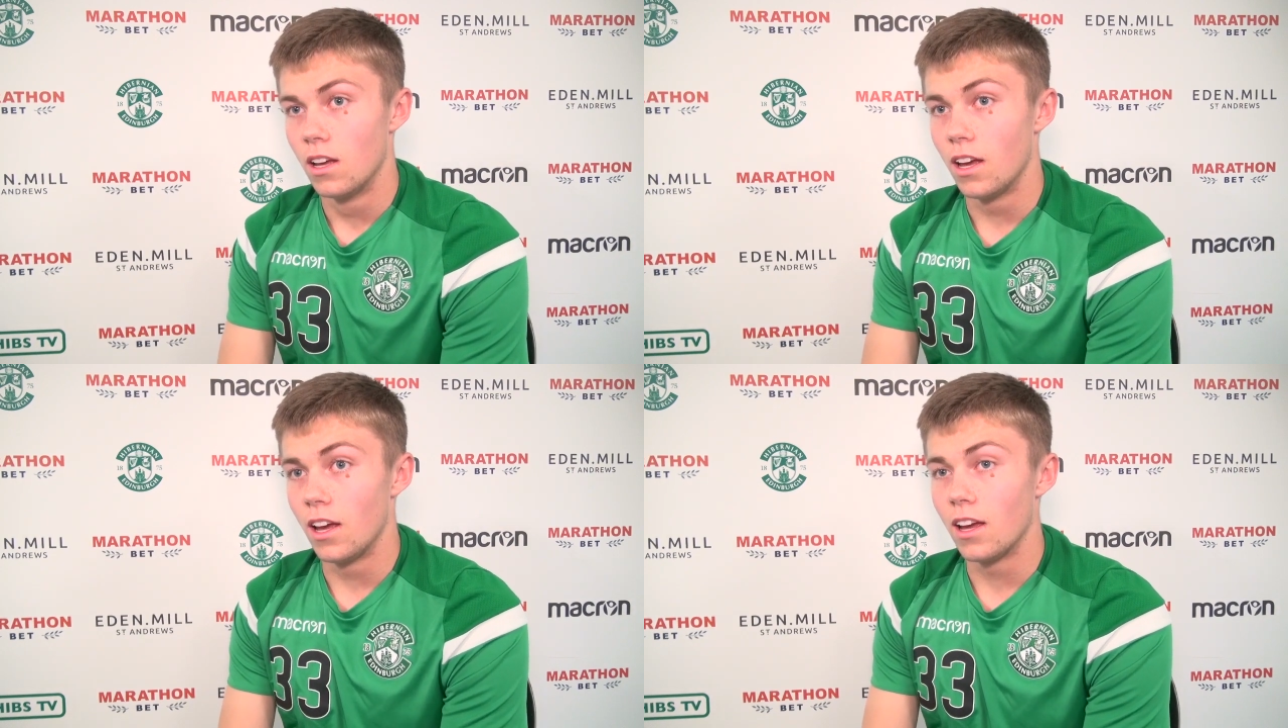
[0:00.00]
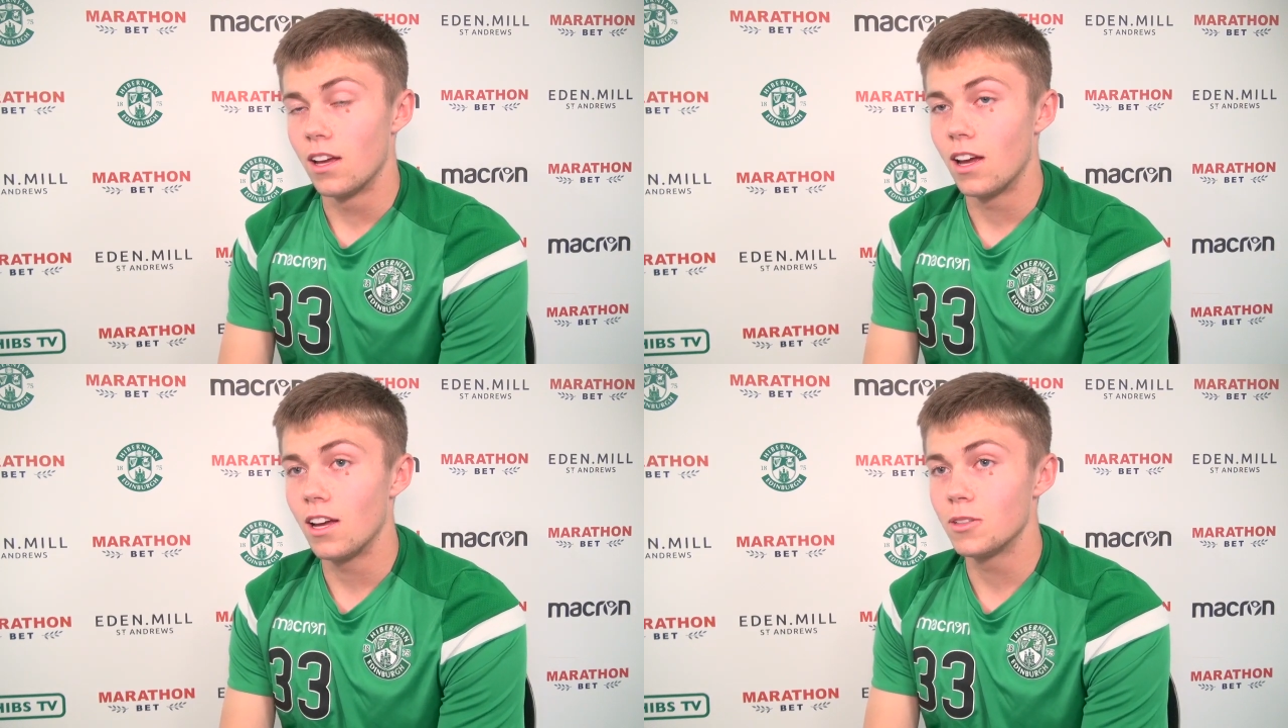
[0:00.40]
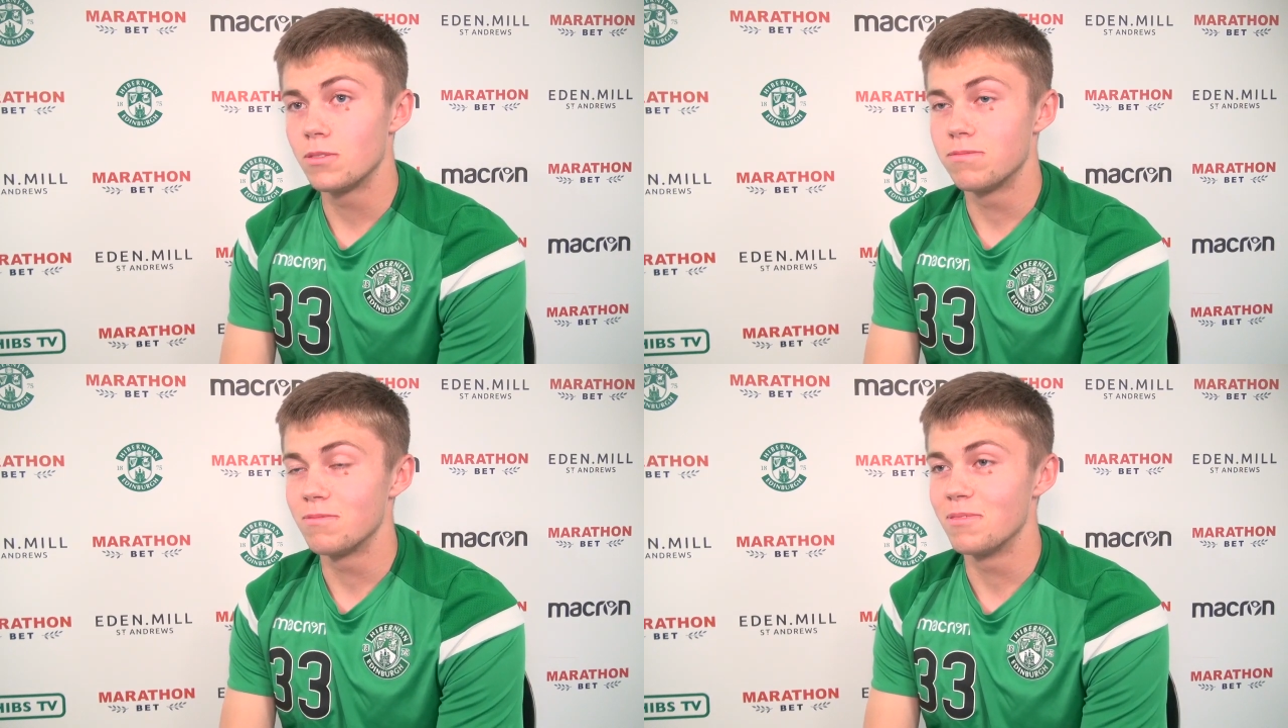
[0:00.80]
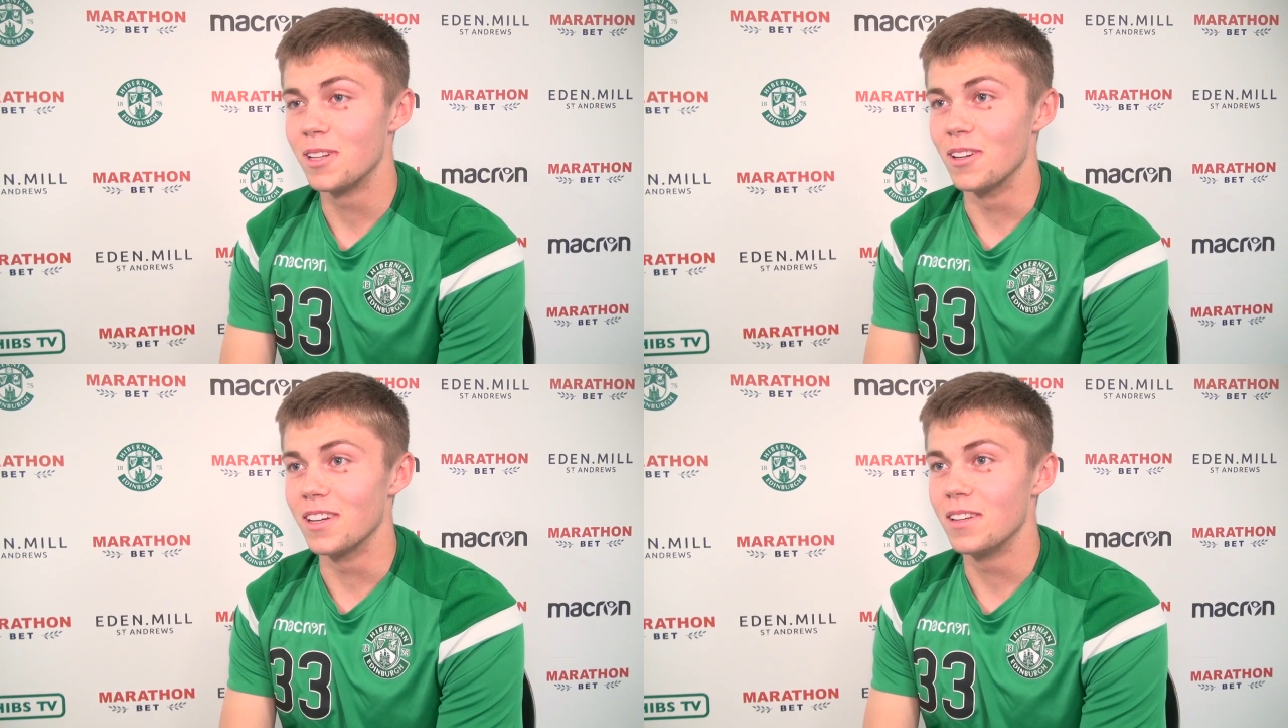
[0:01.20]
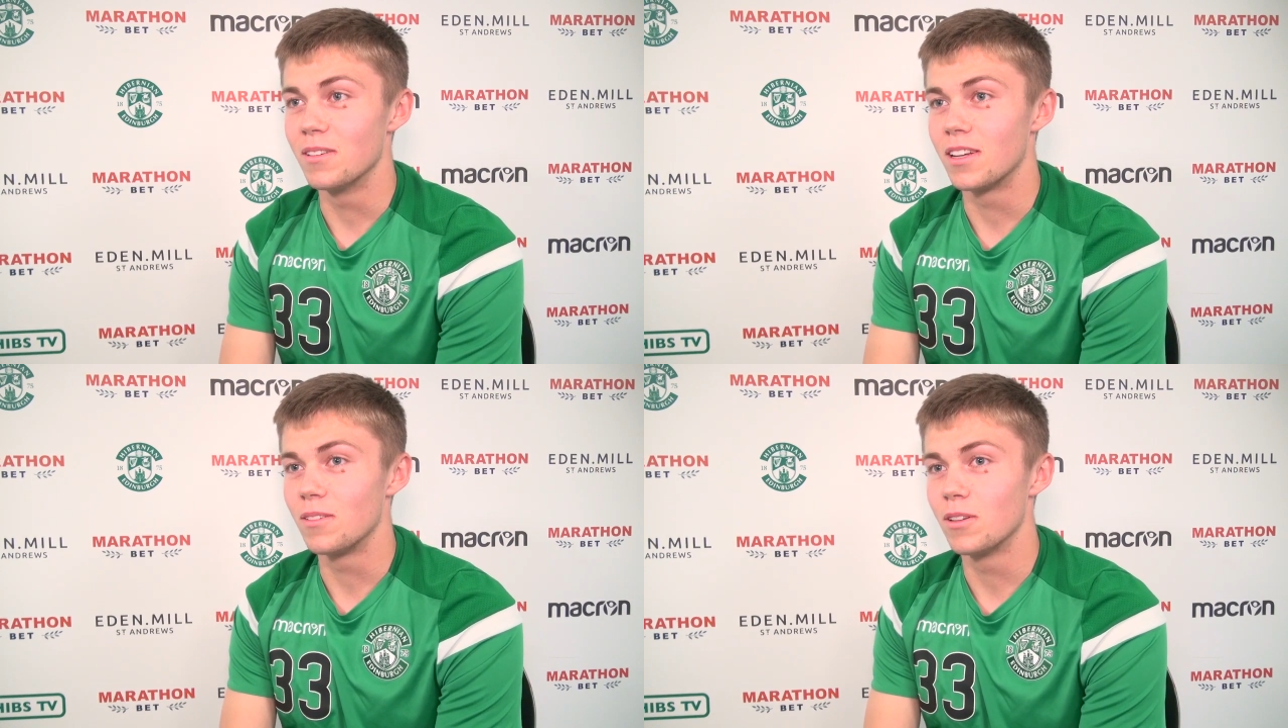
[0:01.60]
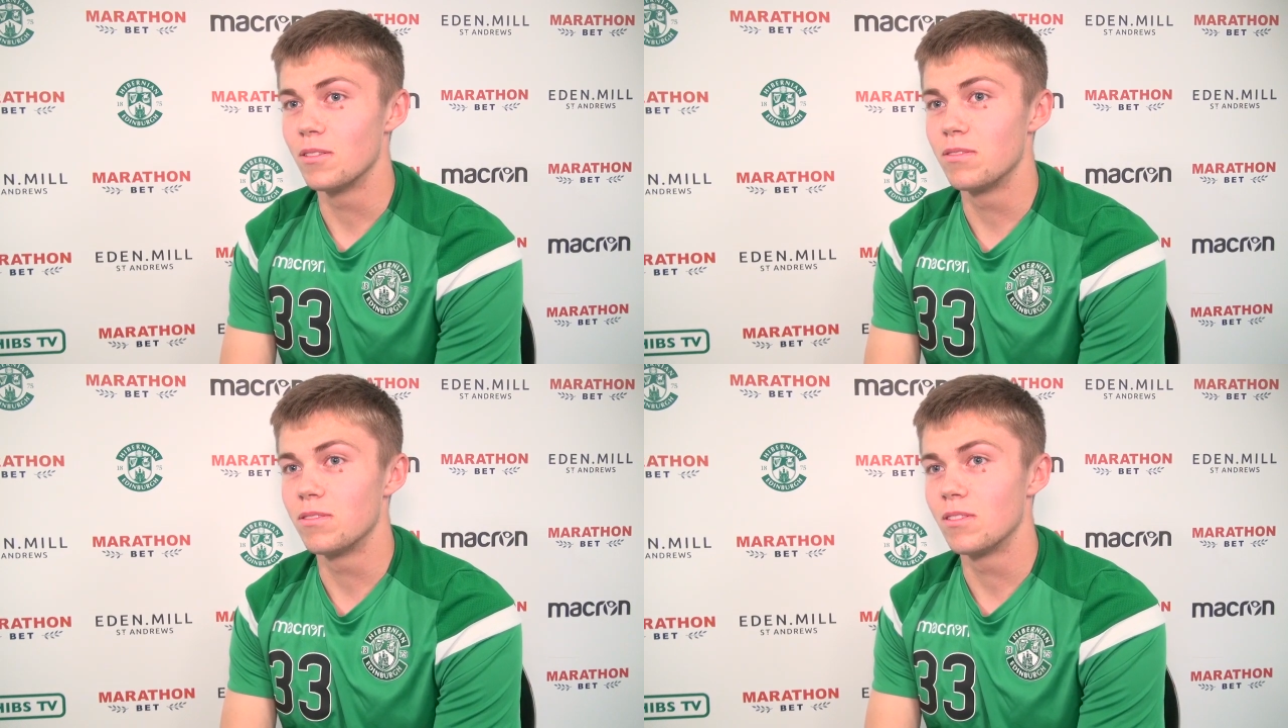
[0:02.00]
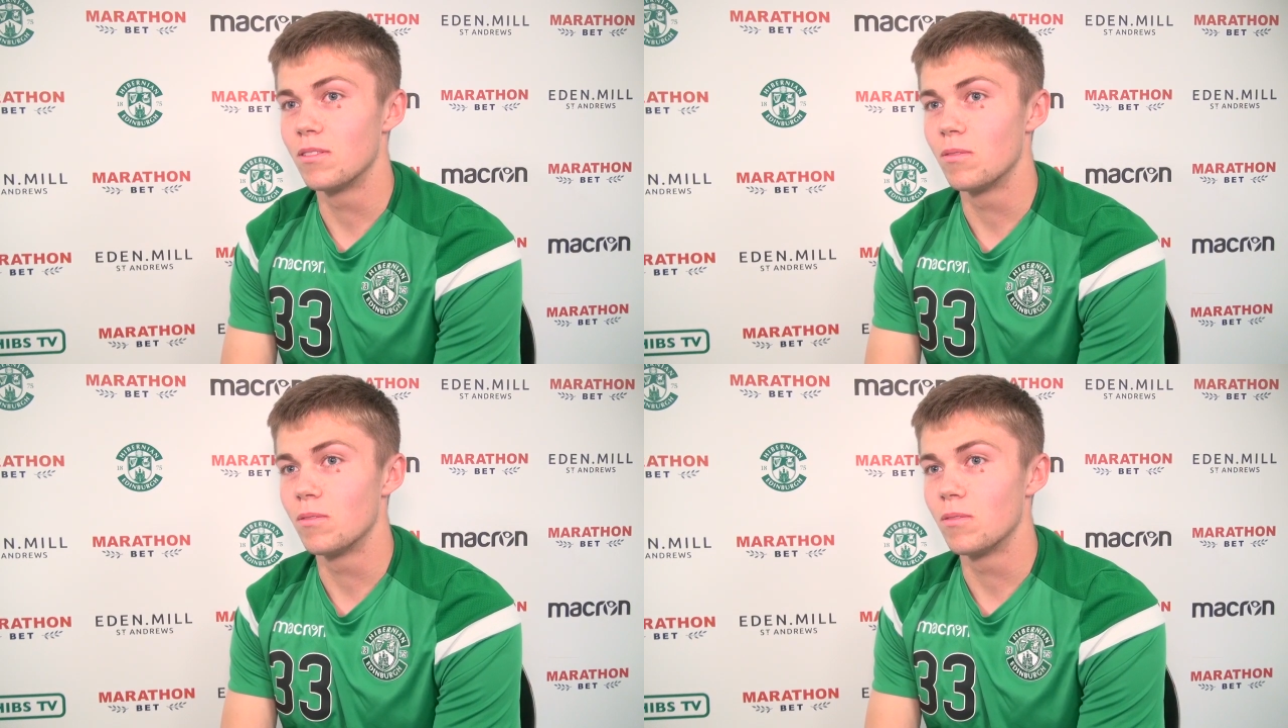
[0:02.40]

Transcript: It's been alright. I think we've